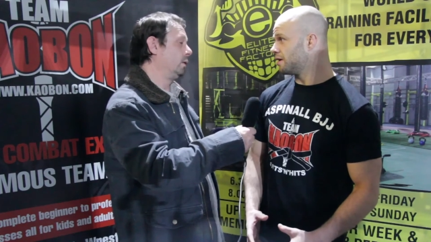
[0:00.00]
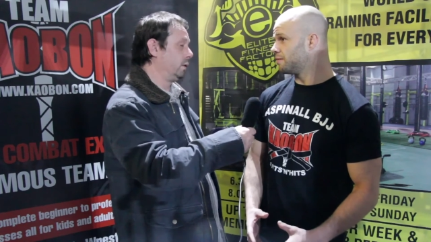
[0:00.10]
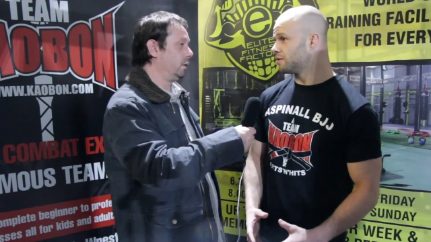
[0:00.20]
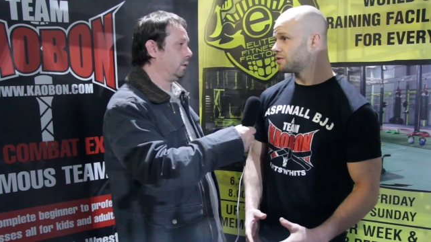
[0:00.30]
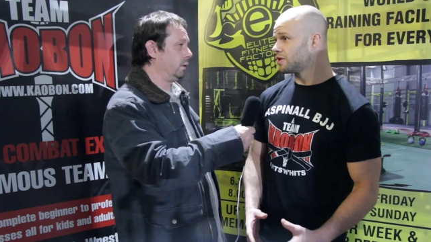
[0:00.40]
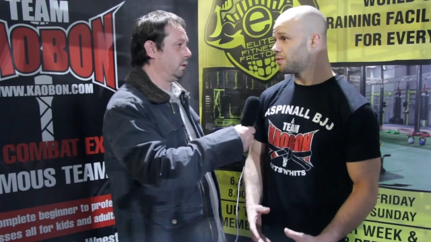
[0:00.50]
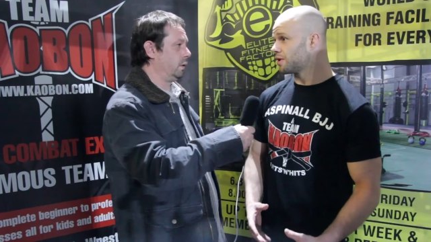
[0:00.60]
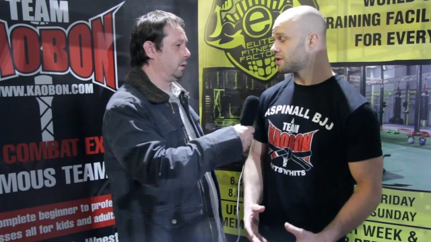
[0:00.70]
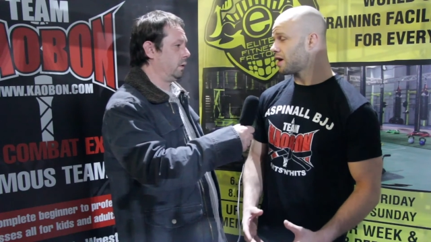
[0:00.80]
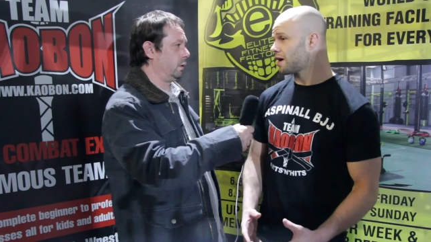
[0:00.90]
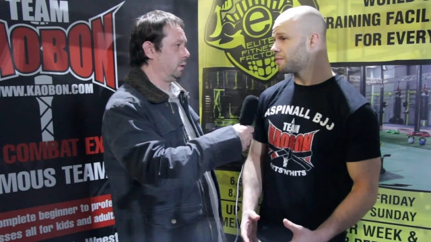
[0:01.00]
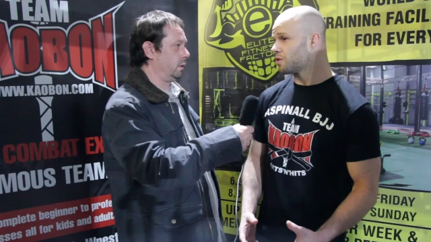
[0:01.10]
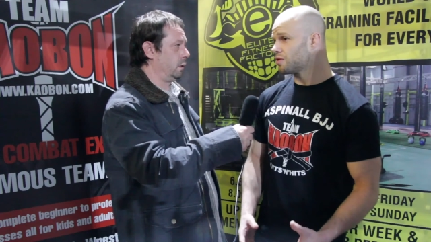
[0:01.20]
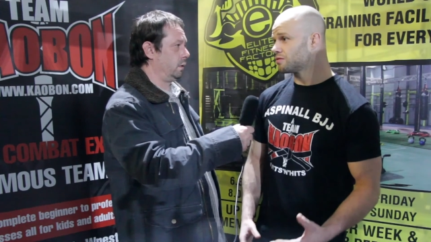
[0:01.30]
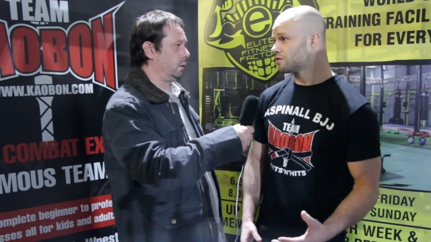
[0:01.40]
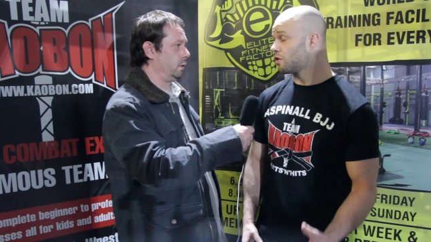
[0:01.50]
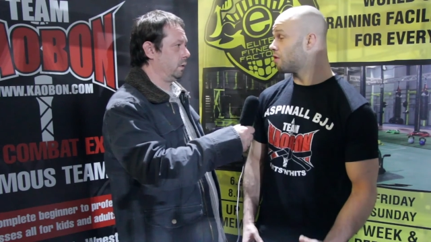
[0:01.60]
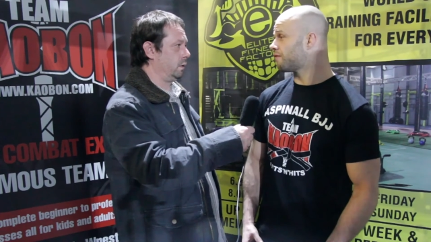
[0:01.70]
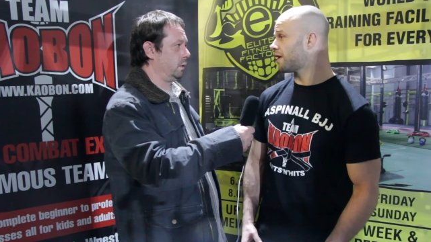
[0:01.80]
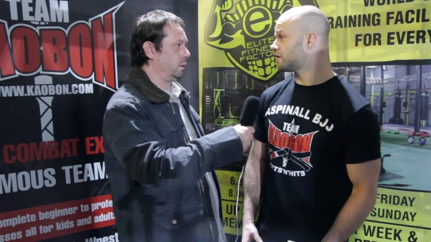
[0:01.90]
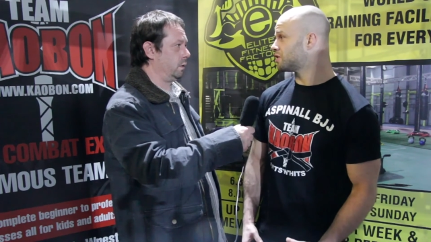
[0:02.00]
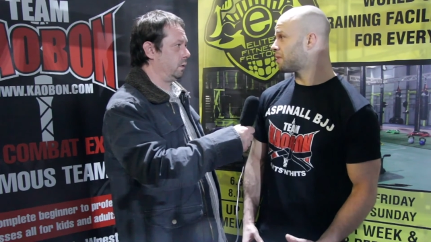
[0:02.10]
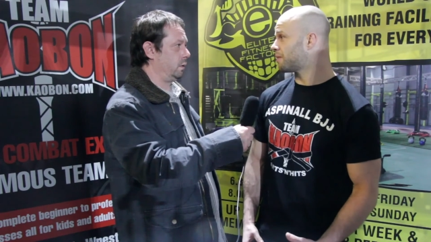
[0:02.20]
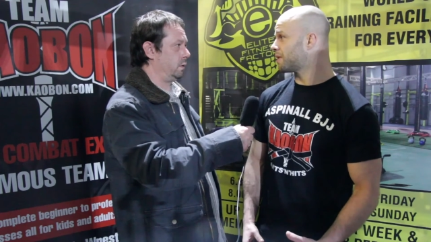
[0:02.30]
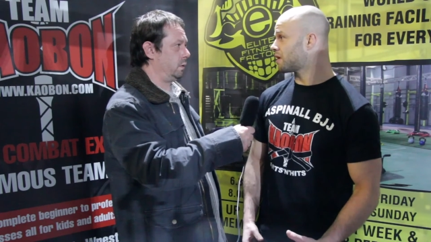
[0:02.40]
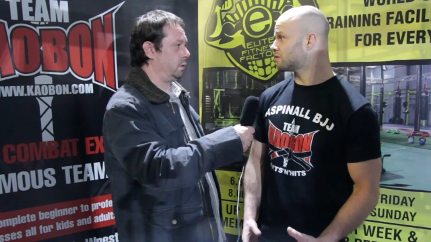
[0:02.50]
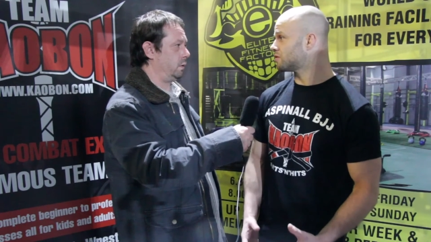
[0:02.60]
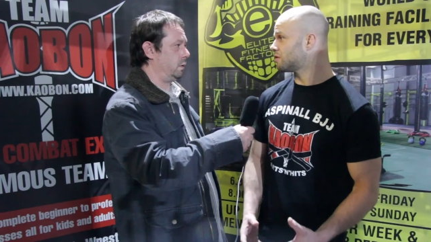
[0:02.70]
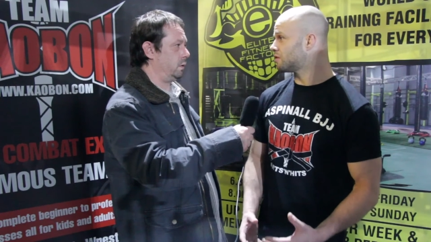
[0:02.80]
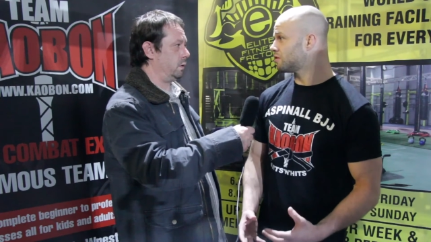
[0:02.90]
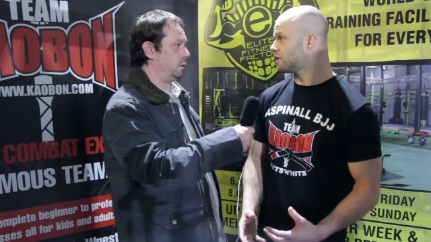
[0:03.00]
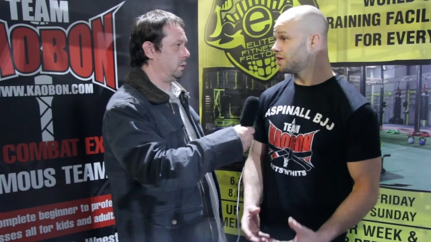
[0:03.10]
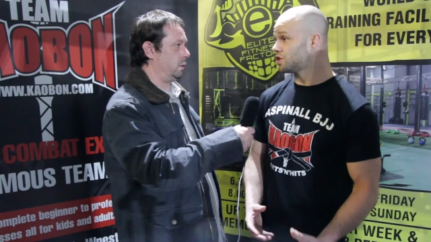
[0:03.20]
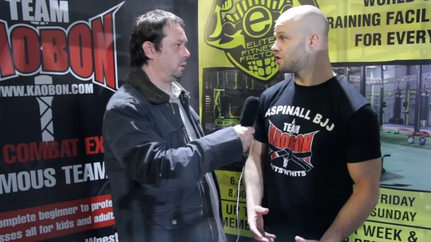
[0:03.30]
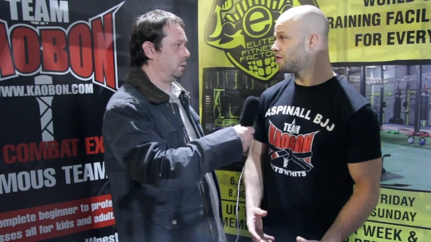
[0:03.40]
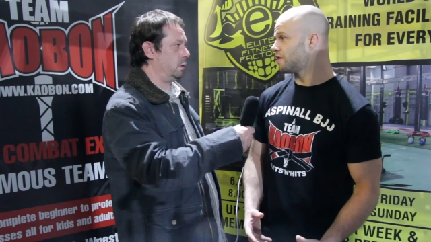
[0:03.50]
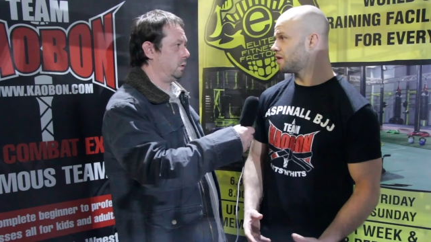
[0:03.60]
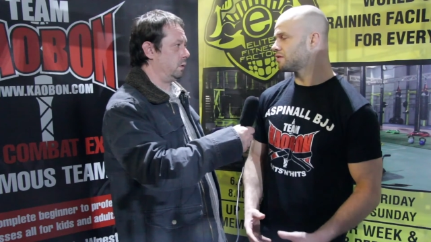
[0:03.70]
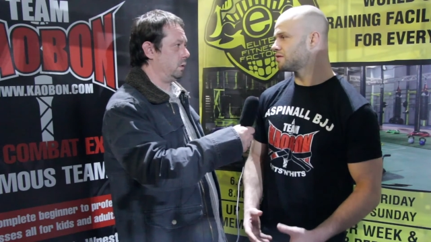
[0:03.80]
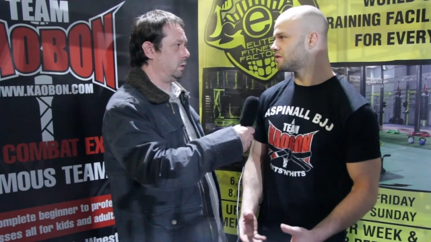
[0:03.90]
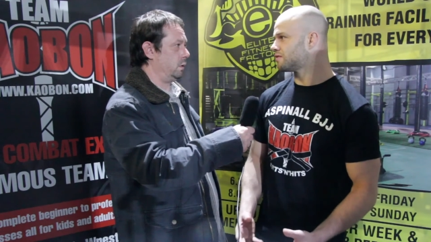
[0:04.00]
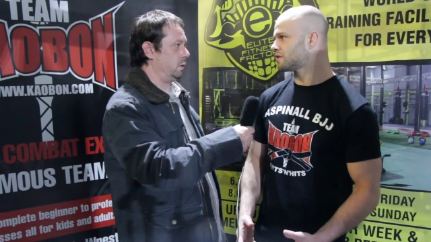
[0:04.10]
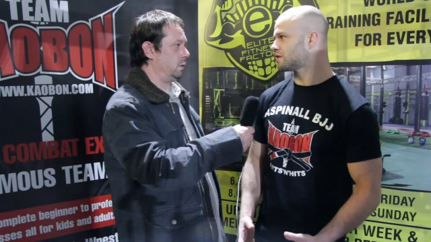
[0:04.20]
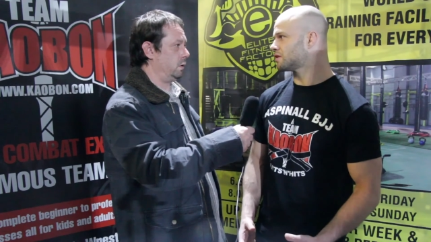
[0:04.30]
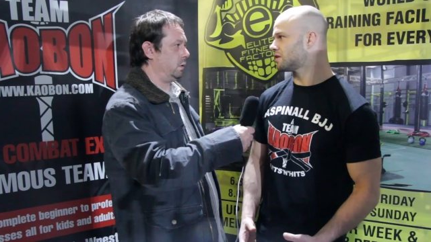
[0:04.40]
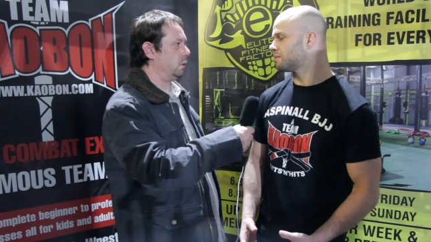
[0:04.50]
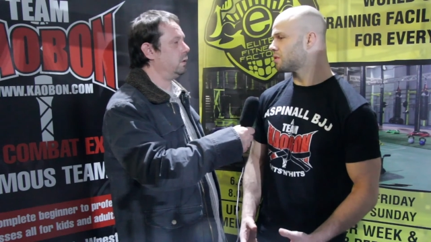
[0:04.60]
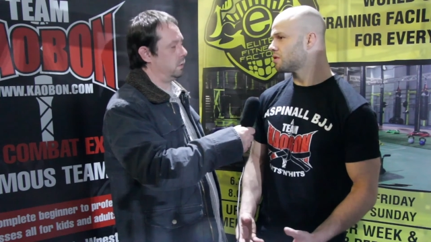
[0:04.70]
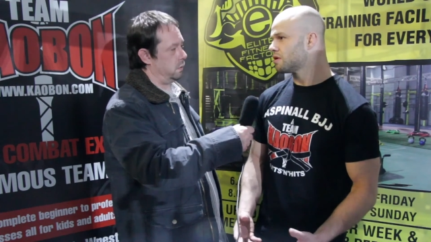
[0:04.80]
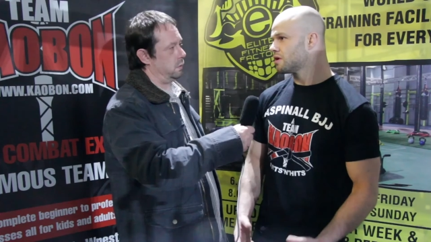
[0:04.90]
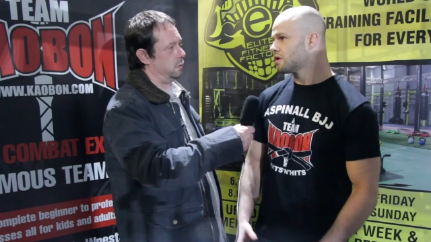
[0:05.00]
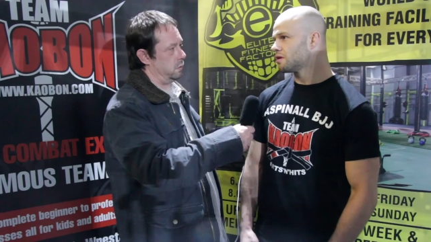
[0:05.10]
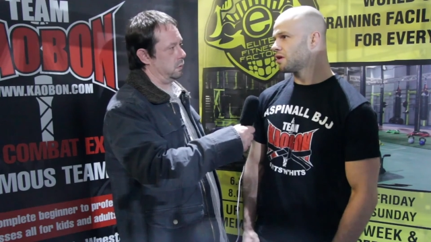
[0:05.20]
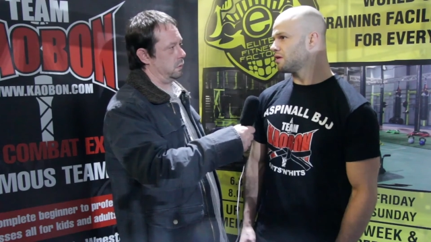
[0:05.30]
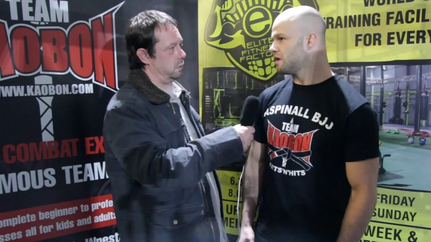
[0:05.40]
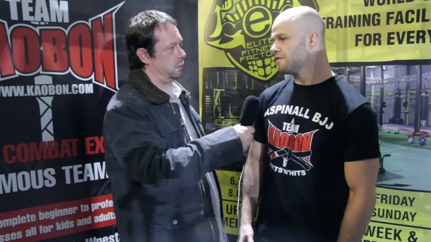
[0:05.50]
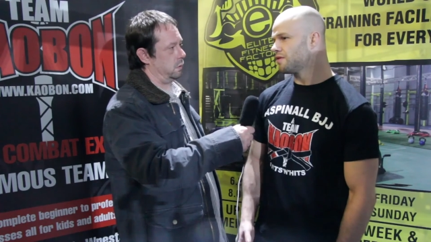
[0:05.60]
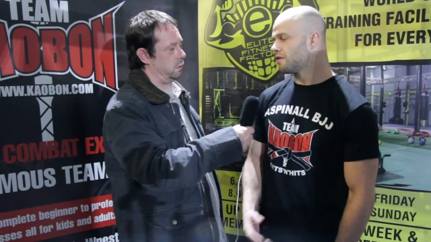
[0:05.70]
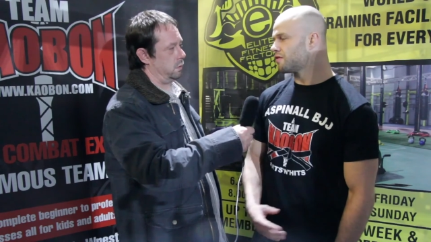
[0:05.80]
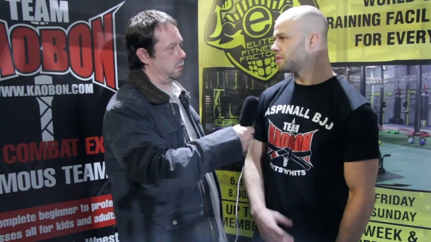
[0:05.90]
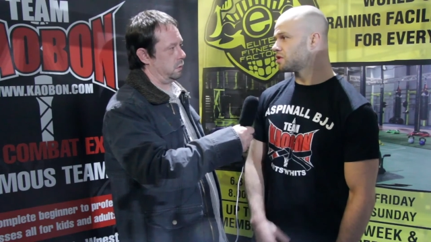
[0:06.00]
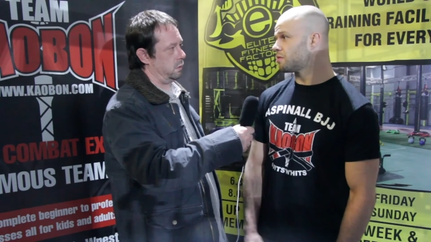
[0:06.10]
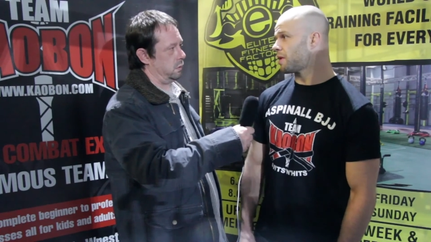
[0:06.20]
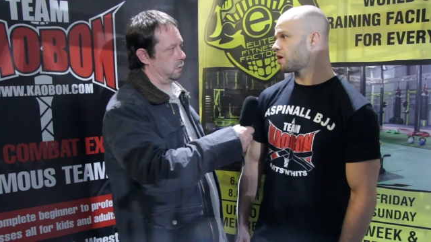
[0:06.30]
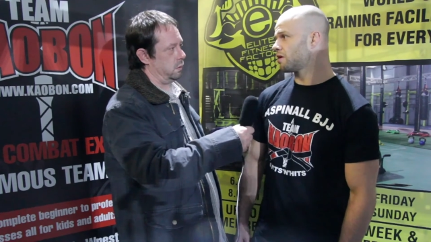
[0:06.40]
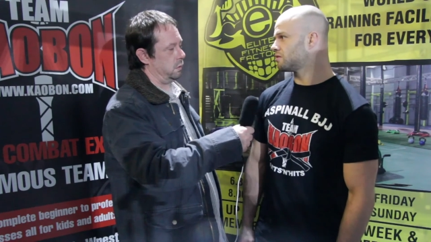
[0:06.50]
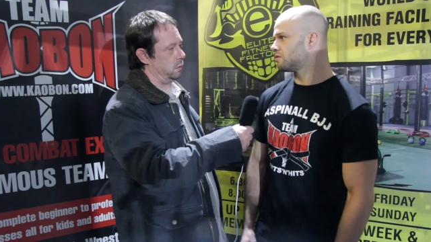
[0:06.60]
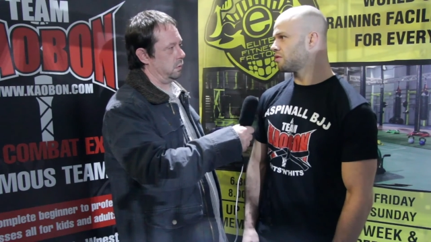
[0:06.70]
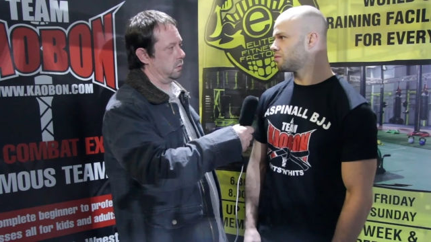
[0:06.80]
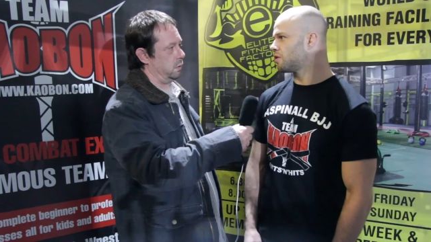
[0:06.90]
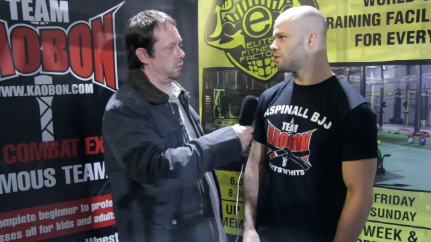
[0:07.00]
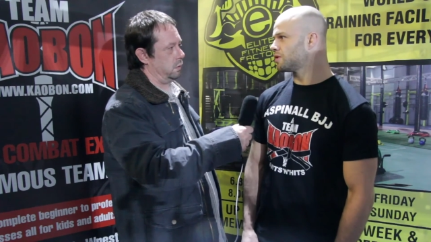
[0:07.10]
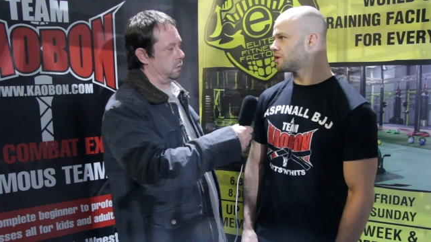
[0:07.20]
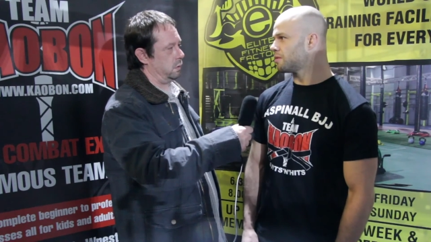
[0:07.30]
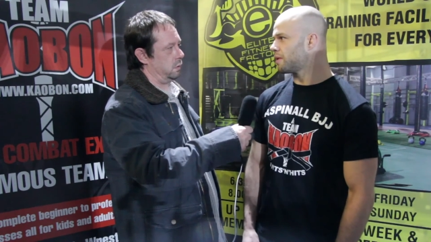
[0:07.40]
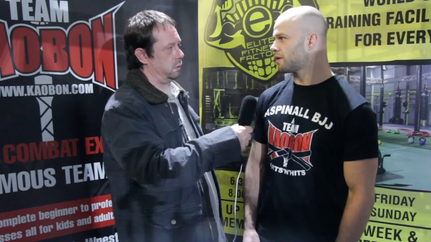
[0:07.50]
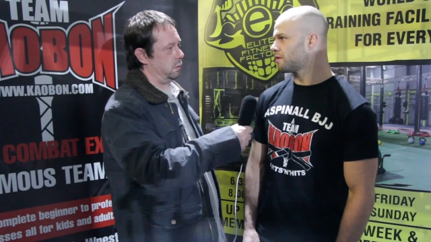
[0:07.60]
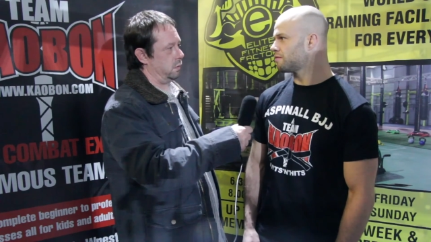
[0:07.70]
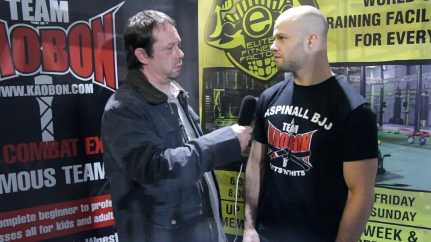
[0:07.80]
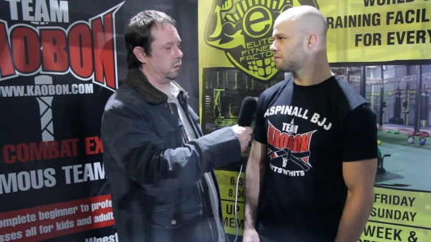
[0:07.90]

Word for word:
Speaker 1: um, and see what it's like. But to go and fight in Japan because of the, the history of it is, is fantastic. But uh, yeah, if they offer me to go back out, no, no worries, I'll go back out.